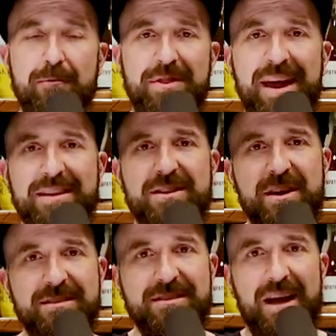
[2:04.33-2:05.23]
But that
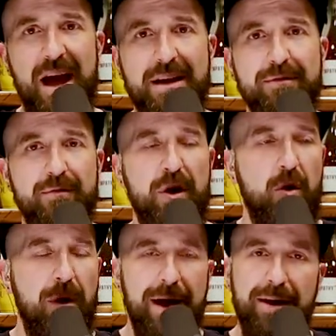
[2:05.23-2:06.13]
does kind of
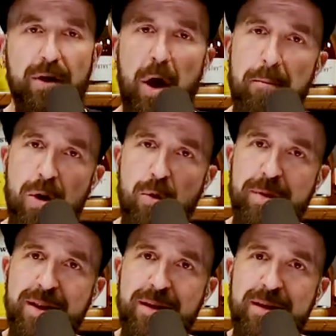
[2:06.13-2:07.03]
require a
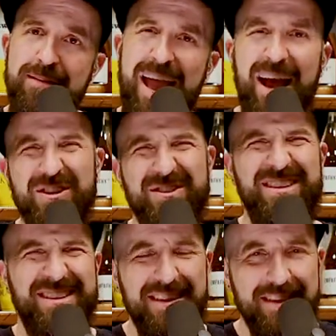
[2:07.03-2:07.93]
moment to actually
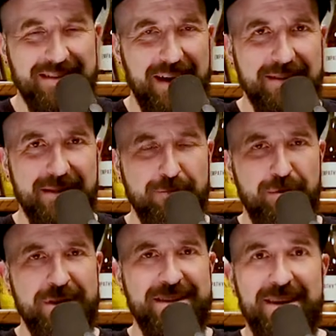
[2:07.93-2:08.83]
synthesize it and
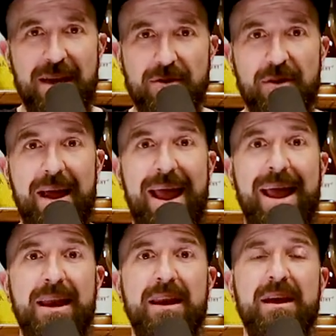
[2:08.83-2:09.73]
put it together,
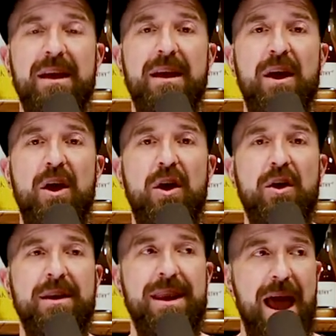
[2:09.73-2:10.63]
and
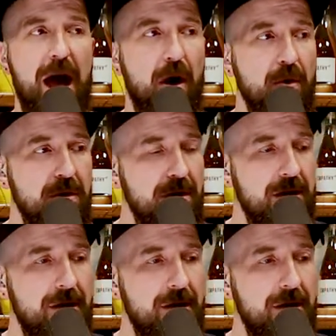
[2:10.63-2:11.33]
now,